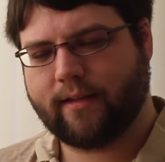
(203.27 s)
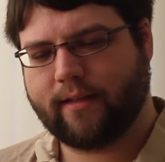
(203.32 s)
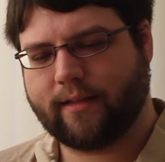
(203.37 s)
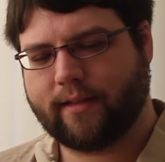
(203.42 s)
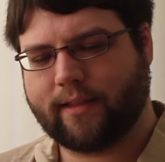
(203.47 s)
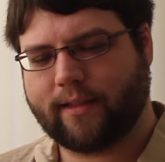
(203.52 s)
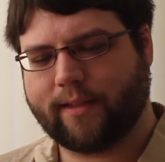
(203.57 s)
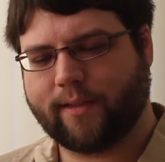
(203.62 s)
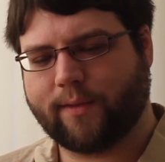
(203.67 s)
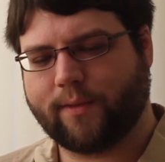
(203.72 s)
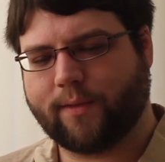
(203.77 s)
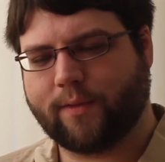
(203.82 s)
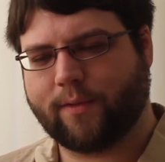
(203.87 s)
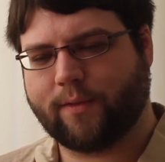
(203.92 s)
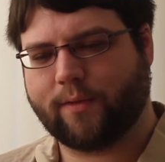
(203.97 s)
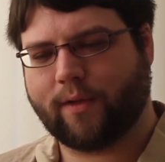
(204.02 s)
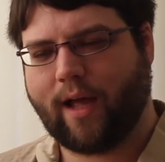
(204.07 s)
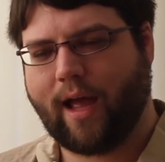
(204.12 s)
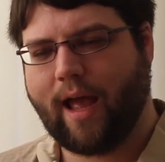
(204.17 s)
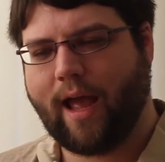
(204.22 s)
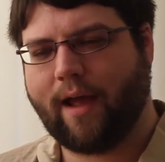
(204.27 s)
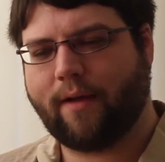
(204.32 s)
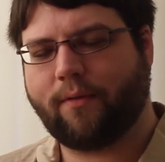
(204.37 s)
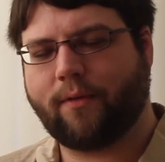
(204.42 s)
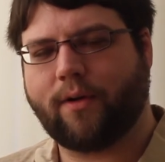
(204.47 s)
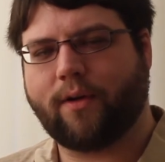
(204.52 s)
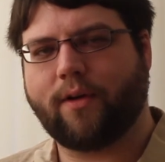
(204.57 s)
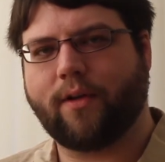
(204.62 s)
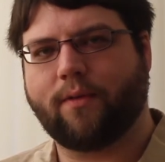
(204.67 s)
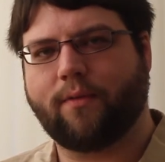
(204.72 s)
So
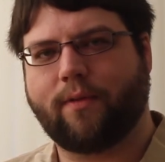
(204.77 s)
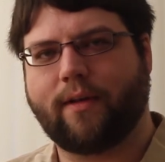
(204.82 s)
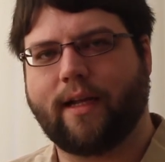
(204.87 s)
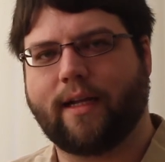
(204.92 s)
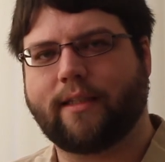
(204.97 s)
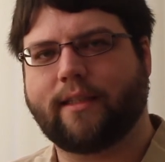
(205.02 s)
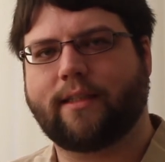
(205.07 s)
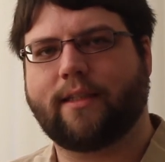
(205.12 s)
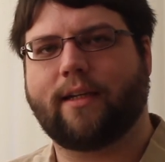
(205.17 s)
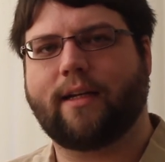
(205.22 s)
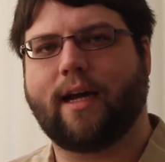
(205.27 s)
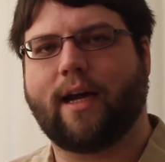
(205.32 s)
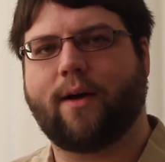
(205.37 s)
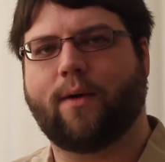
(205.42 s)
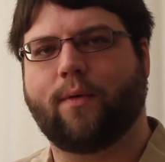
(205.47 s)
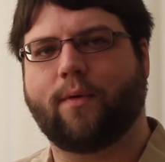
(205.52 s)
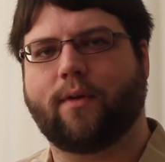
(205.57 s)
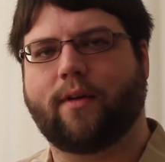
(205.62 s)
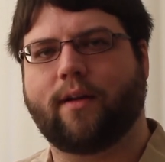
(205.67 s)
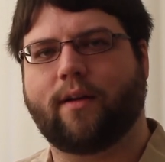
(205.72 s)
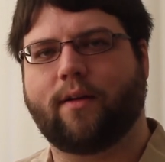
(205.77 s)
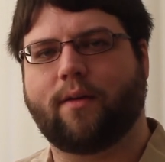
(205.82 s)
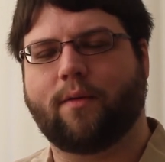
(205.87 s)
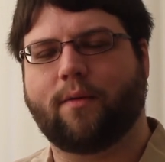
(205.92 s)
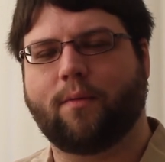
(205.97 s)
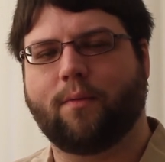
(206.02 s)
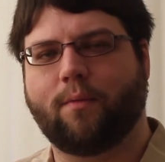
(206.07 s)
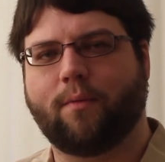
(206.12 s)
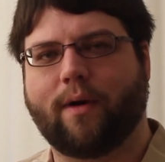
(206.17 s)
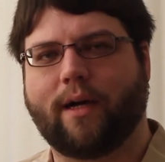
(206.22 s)
after you've tested out
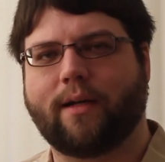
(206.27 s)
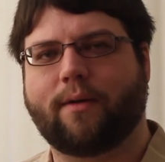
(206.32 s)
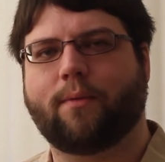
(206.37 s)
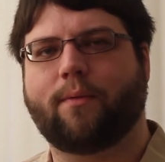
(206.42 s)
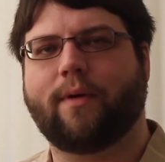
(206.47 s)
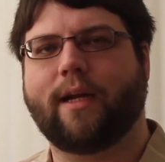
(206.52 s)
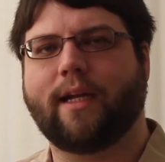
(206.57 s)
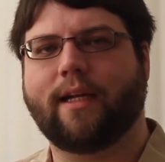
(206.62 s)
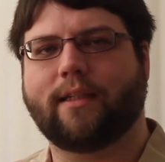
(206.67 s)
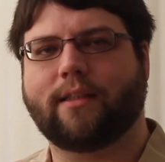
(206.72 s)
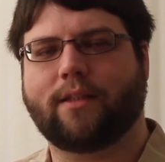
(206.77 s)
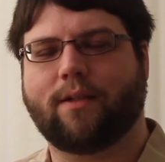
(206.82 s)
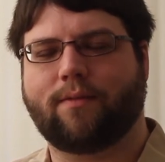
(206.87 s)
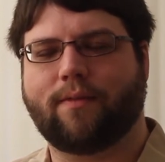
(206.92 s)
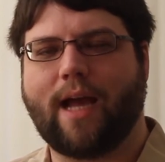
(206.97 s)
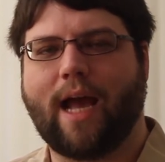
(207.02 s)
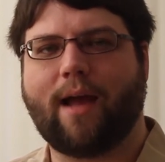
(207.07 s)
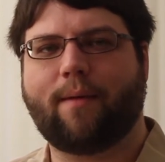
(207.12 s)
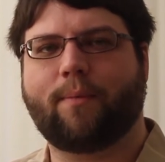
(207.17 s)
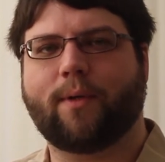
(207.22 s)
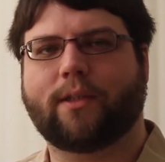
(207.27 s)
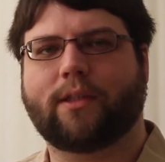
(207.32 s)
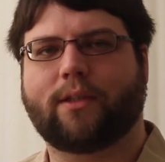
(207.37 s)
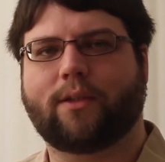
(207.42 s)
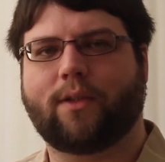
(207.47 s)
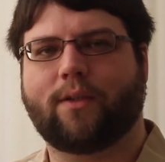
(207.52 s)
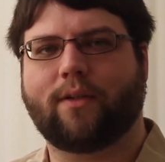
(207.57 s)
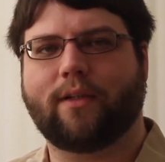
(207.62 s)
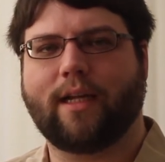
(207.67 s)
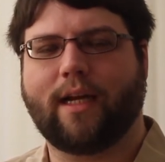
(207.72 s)
what range of
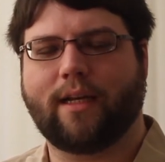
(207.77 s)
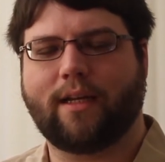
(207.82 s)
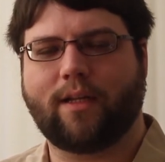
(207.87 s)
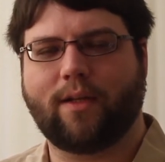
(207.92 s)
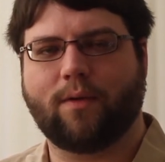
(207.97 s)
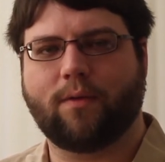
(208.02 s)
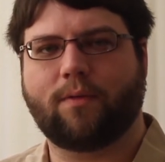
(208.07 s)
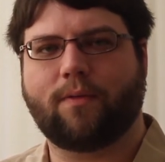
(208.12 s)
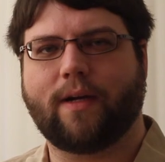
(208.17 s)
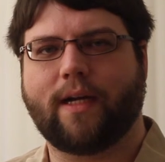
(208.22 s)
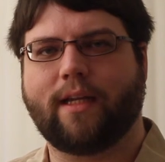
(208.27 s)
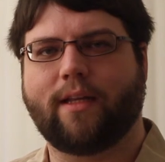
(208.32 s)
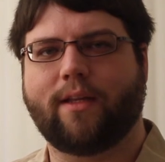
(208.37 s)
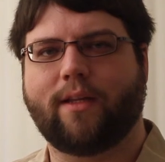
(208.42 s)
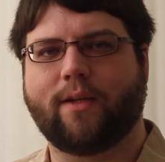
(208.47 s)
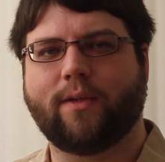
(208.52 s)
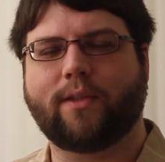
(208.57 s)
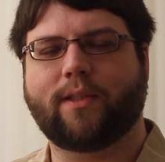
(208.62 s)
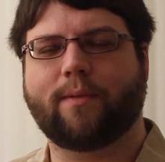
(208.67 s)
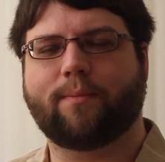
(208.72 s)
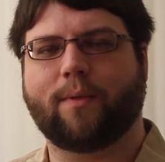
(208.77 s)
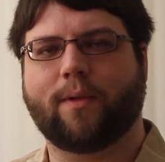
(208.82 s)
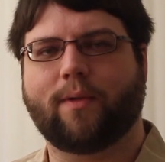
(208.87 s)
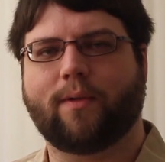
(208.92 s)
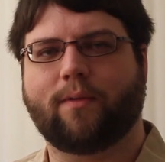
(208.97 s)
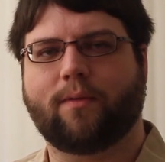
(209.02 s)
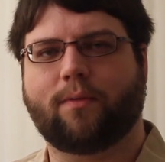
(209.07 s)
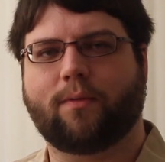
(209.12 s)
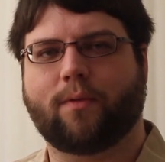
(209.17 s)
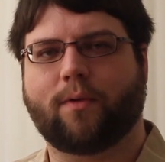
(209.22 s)
aperture that you find
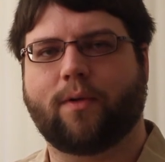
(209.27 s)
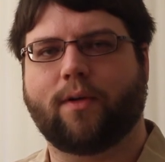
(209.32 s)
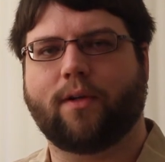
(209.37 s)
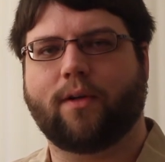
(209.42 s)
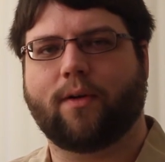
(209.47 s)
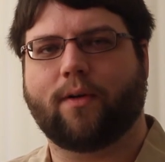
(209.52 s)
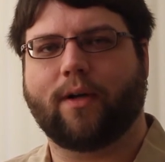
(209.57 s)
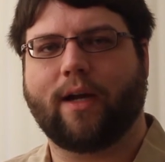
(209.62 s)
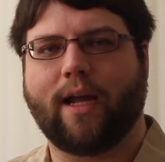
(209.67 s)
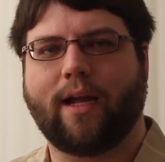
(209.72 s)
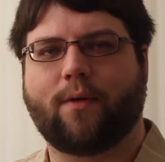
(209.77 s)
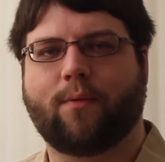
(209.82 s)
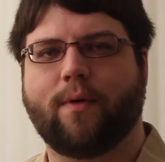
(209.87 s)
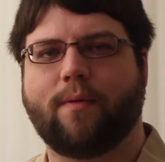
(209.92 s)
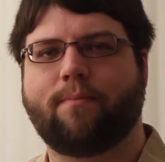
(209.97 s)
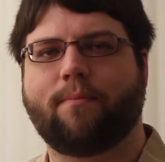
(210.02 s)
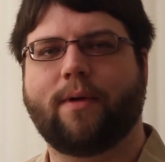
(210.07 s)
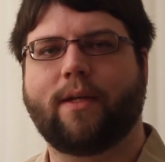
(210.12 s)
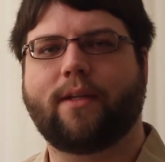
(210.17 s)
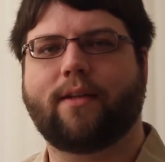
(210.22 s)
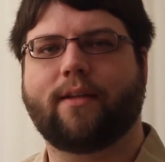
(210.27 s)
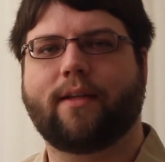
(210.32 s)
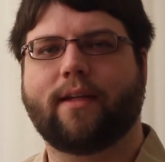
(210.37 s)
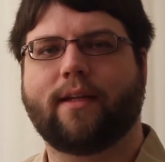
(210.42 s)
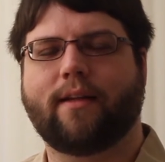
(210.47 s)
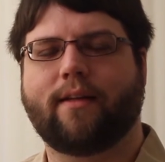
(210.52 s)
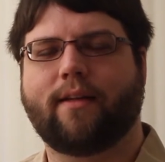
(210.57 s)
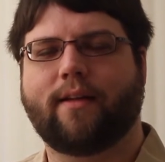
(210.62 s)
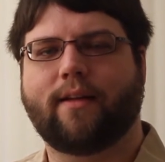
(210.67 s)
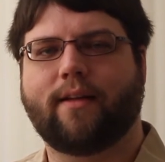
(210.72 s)
usable for your equipment,
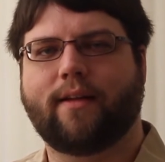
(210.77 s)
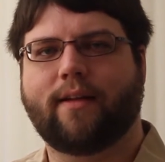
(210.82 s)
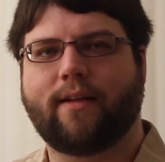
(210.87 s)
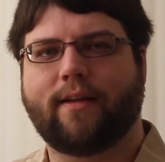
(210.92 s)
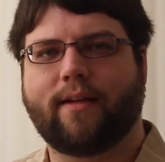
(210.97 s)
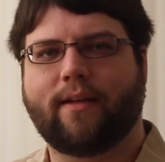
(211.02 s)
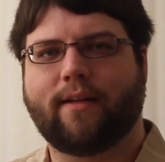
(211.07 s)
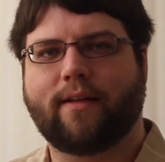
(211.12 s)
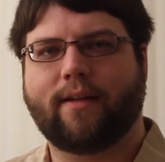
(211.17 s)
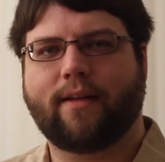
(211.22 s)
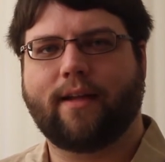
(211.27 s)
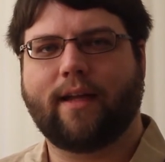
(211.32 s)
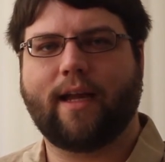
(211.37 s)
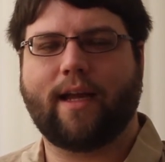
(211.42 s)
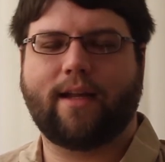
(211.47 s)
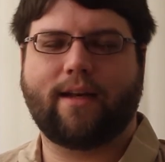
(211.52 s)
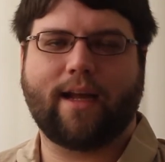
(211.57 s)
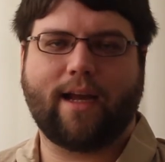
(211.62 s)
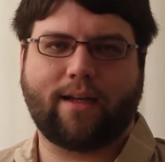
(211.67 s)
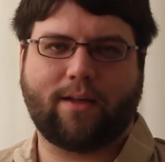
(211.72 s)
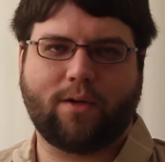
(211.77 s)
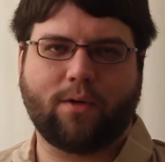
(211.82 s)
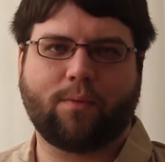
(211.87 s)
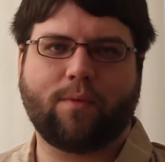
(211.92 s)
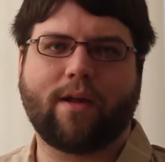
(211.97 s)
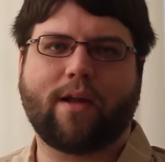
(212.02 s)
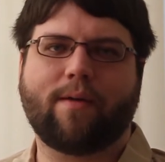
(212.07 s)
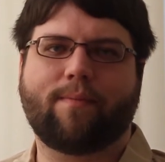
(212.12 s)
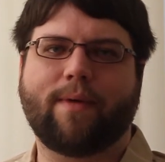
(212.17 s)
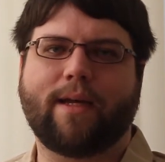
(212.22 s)
and I do
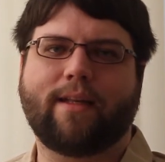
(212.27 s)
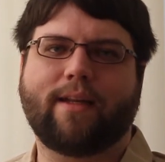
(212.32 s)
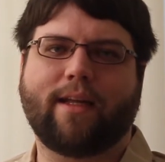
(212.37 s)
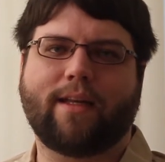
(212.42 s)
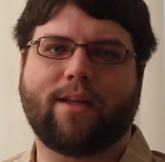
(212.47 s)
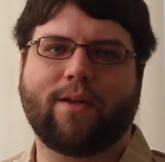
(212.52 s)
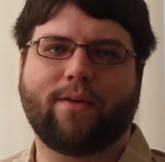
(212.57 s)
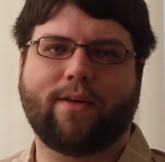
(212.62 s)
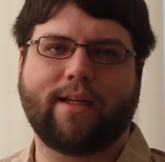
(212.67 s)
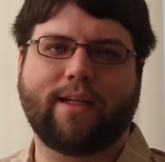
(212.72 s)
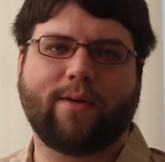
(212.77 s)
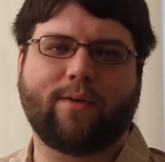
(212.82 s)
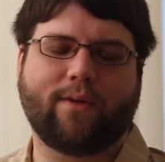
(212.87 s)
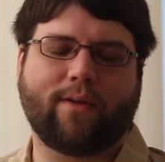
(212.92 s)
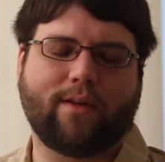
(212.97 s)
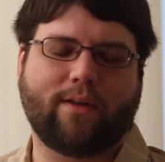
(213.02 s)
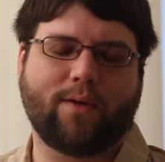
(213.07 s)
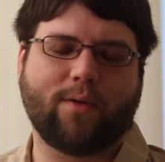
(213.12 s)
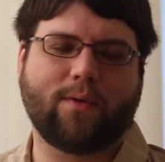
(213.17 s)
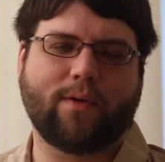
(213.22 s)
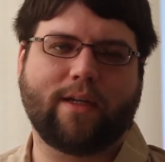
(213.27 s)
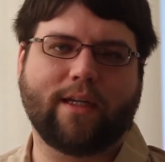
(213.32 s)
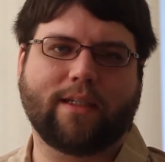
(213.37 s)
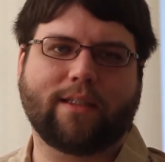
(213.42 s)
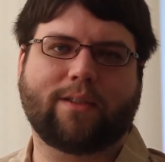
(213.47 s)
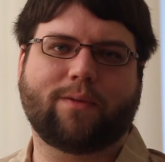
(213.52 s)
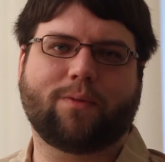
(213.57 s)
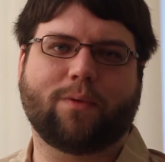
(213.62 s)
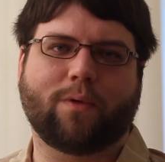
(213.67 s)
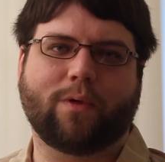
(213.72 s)
recommend that you do
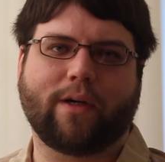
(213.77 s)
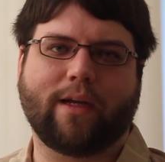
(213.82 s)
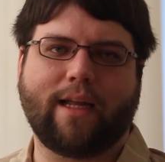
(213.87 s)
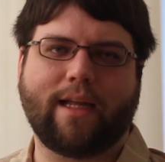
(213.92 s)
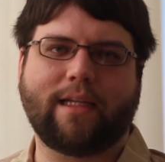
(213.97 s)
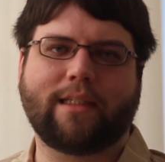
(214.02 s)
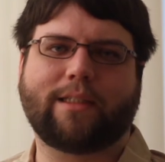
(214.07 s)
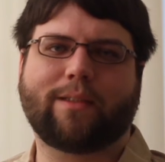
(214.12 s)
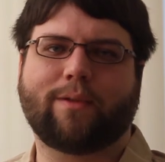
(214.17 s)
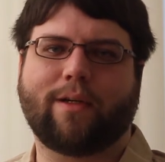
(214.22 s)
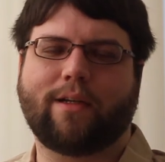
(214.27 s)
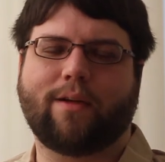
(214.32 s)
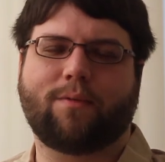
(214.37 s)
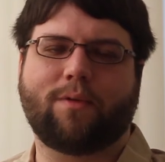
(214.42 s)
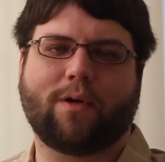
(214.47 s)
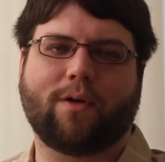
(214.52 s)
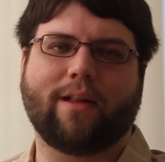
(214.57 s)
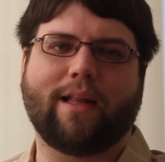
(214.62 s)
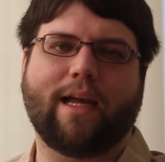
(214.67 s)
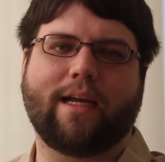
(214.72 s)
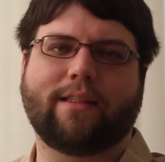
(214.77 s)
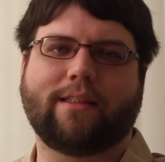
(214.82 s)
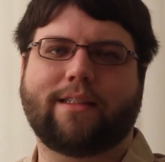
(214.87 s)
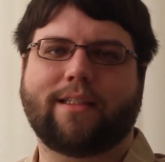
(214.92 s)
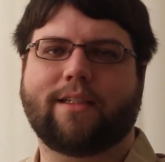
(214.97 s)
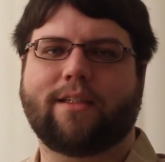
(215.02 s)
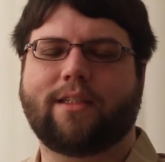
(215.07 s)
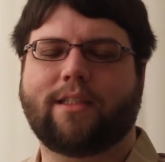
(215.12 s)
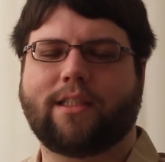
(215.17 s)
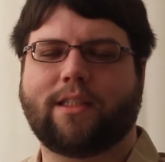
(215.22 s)
this for each one of your
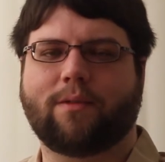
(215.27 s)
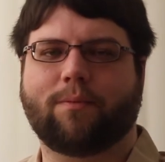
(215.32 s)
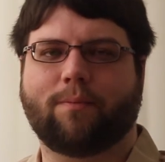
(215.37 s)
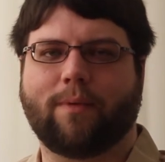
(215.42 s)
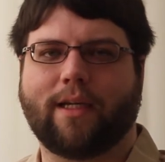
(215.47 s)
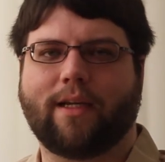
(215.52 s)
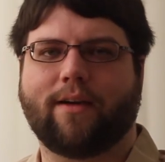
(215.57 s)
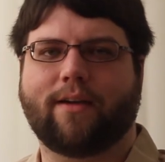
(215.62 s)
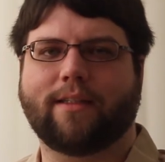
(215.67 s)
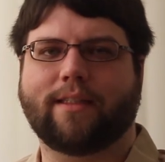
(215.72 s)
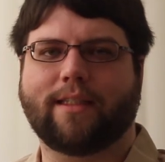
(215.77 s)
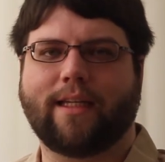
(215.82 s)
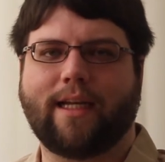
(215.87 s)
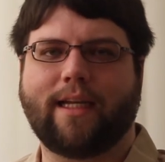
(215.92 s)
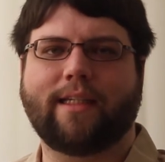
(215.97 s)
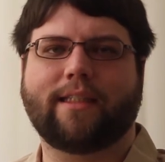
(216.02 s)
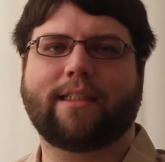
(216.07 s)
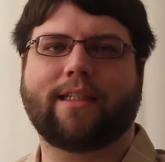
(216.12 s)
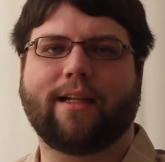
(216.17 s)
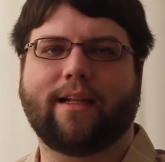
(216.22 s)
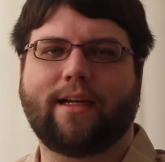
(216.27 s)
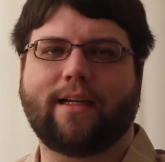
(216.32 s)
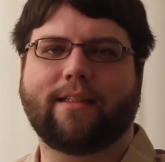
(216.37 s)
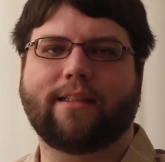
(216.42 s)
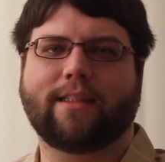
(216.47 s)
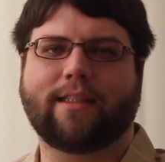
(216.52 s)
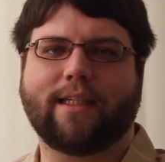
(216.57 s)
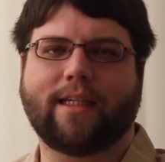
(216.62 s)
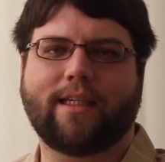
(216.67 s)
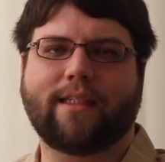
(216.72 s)
lenses because each
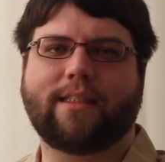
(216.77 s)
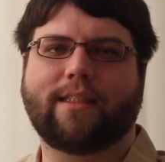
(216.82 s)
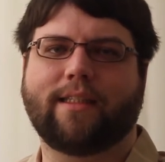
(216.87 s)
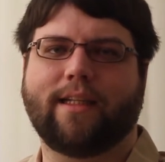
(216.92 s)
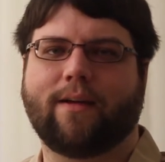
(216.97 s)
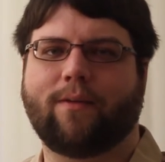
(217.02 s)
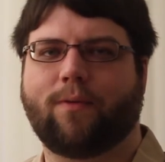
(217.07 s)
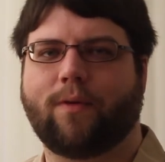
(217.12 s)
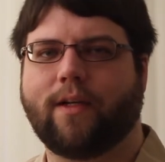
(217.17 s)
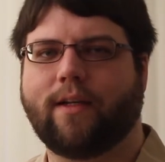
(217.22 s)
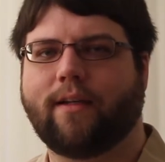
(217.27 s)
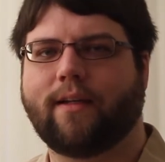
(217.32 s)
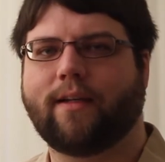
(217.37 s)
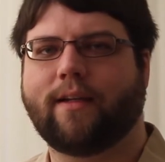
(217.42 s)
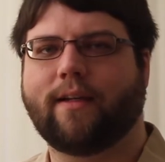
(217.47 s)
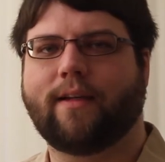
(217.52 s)
lens is different.